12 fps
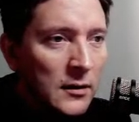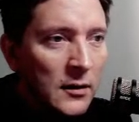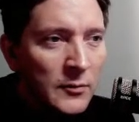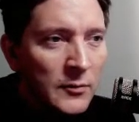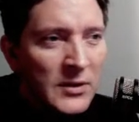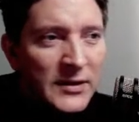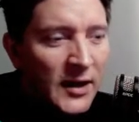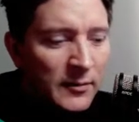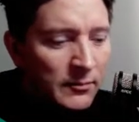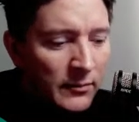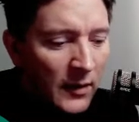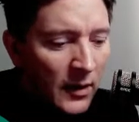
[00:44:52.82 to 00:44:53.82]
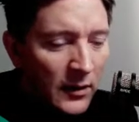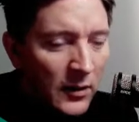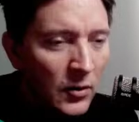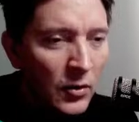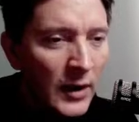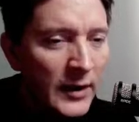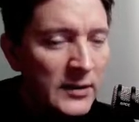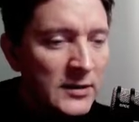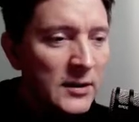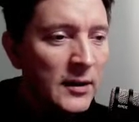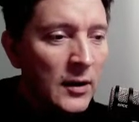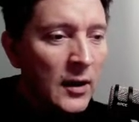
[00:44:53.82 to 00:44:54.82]
comes a time, you know, and it's
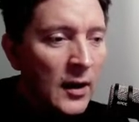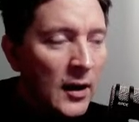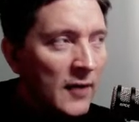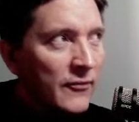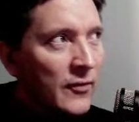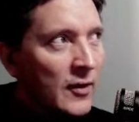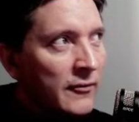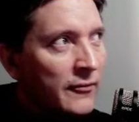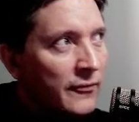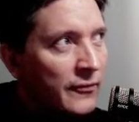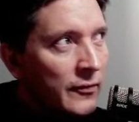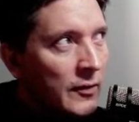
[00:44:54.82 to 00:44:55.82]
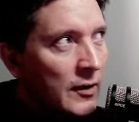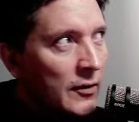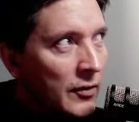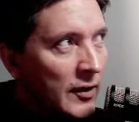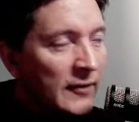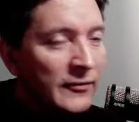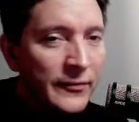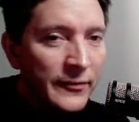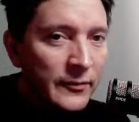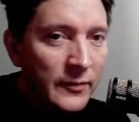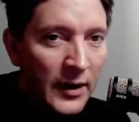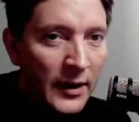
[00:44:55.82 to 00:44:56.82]
like if they've
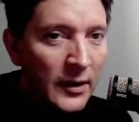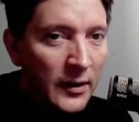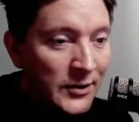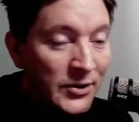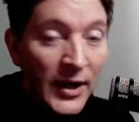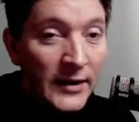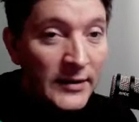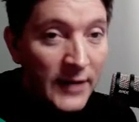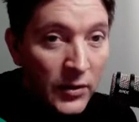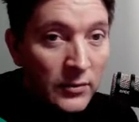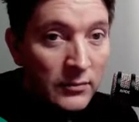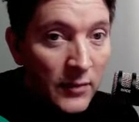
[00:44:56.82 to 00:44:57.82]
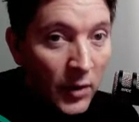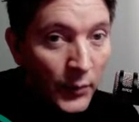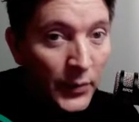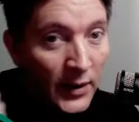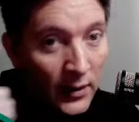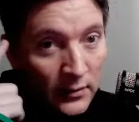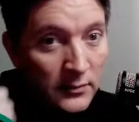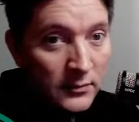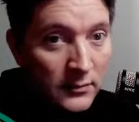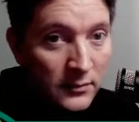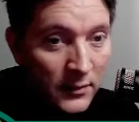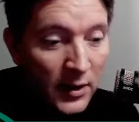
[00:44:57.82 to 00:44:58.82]
kind of like checked out up here,
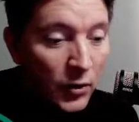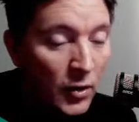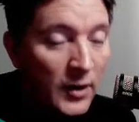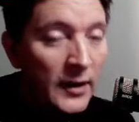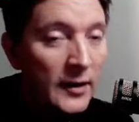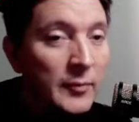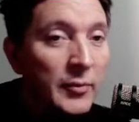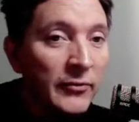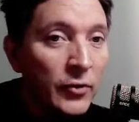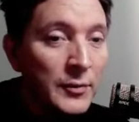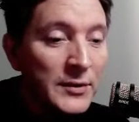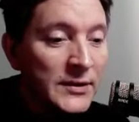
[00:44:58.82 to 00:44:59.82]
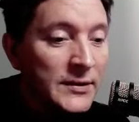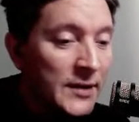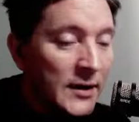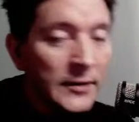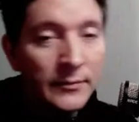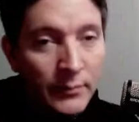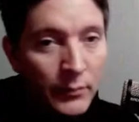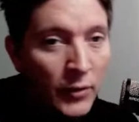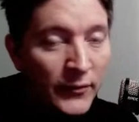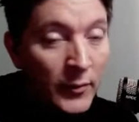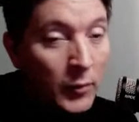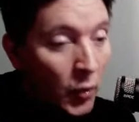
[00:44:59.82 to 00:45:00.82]
and you're not going to get the performances, then
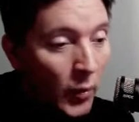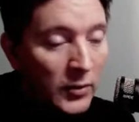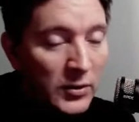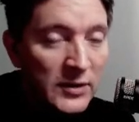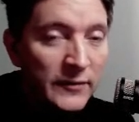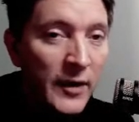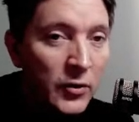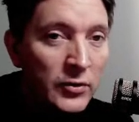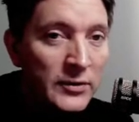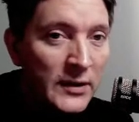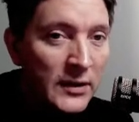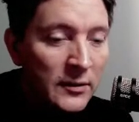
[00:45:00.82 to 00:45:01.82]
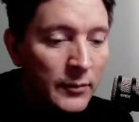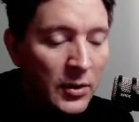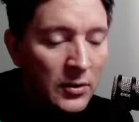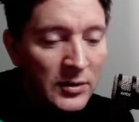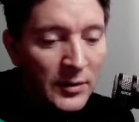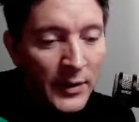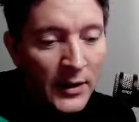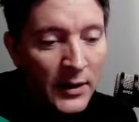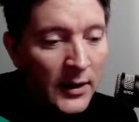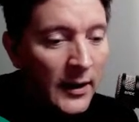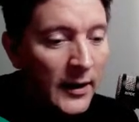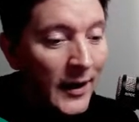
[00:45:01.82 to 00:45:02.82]
move them on whilst the value is there. Because I mean,
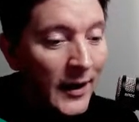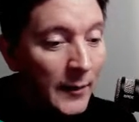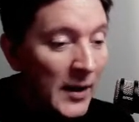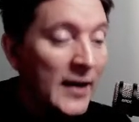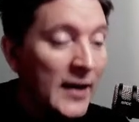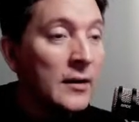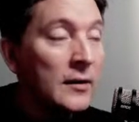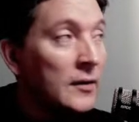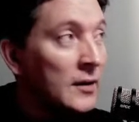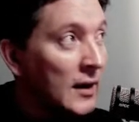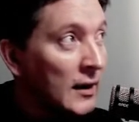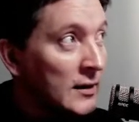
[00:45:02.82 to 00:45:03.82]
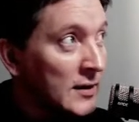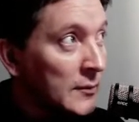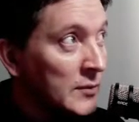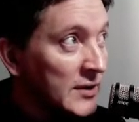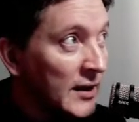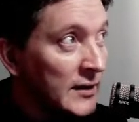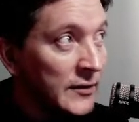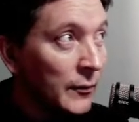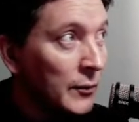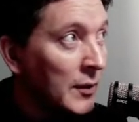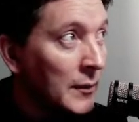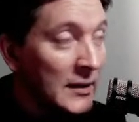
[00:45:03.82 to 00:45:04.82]
I'm getting the kind of same sense
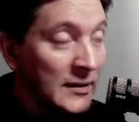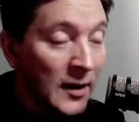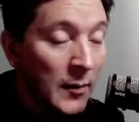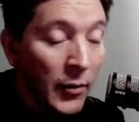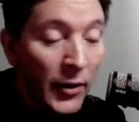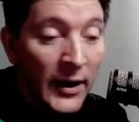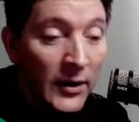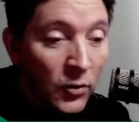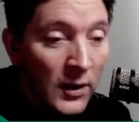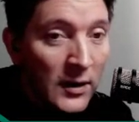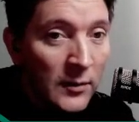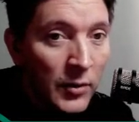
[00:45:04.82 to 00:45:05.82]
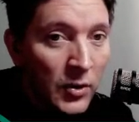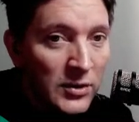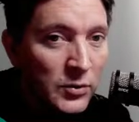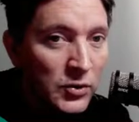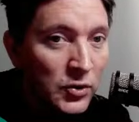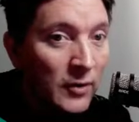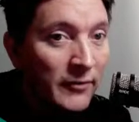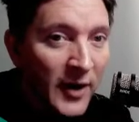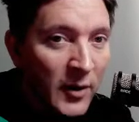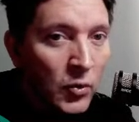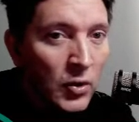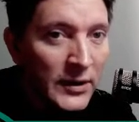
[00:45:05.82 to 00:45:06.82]
from time to time about Edouard, because doing it
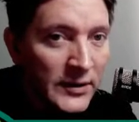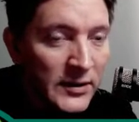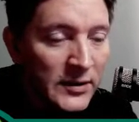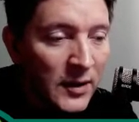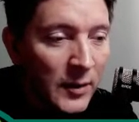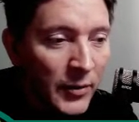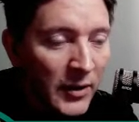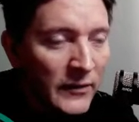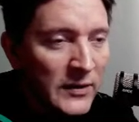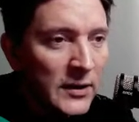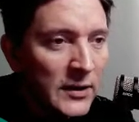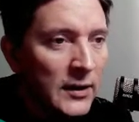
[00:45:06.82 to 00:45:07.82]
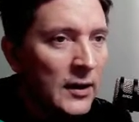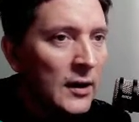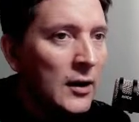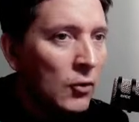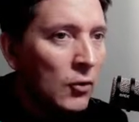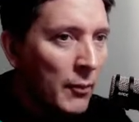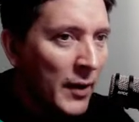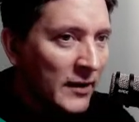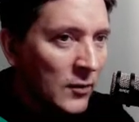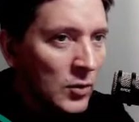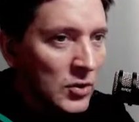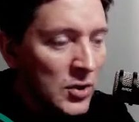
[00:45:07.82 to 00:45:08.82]
far more consistently previously. Going back
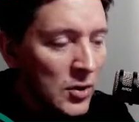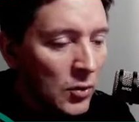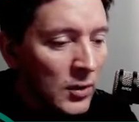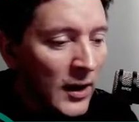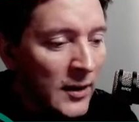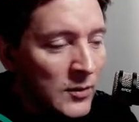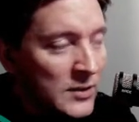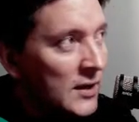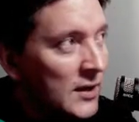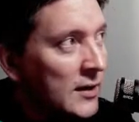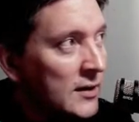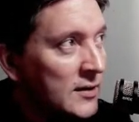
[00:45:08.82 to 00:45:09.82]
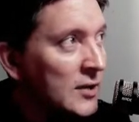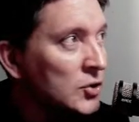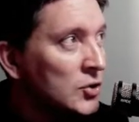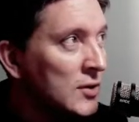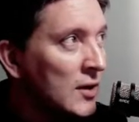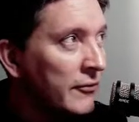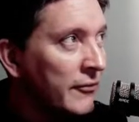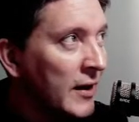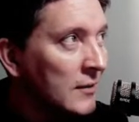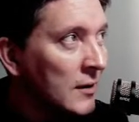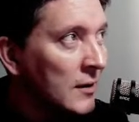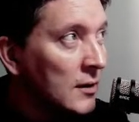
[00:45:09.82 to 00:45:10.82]
to what Jungle Lion was saying, is that due to the
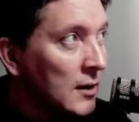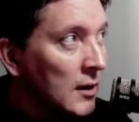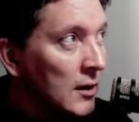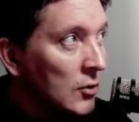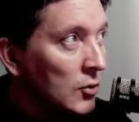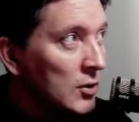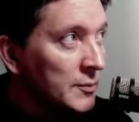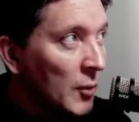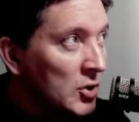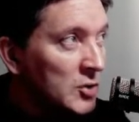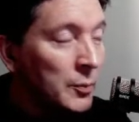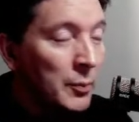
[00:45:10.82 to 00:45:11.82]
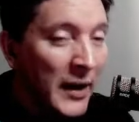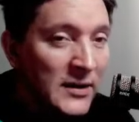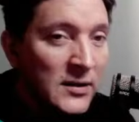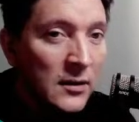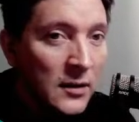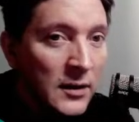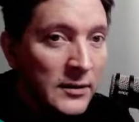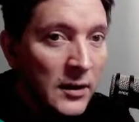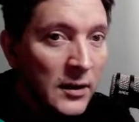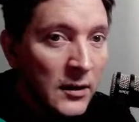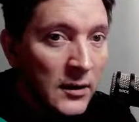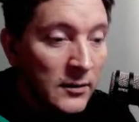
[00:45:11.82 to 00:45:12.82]
fact that, you know, he's much better as
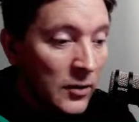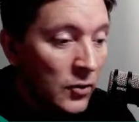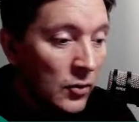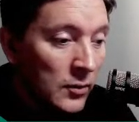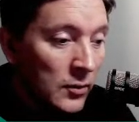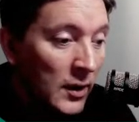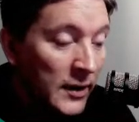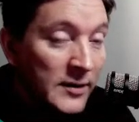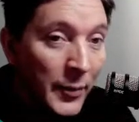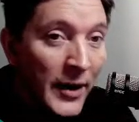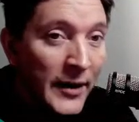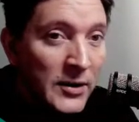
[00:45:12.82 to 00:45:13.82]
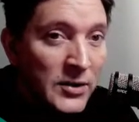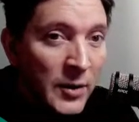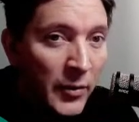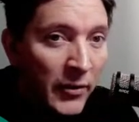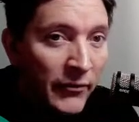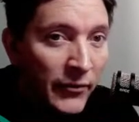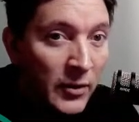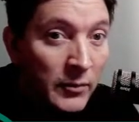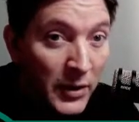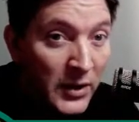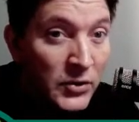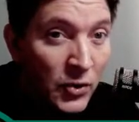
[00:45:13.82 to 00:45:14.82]
a partnership up front,
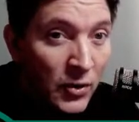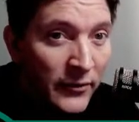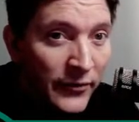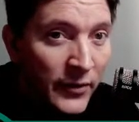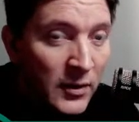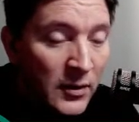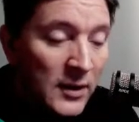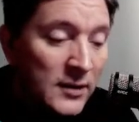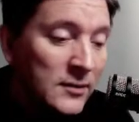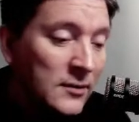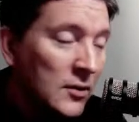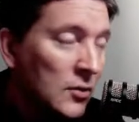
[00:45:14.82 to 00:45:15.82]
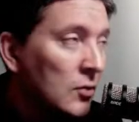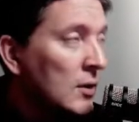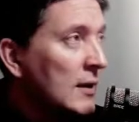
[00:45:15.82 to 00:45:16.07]
playing two up front, and you know,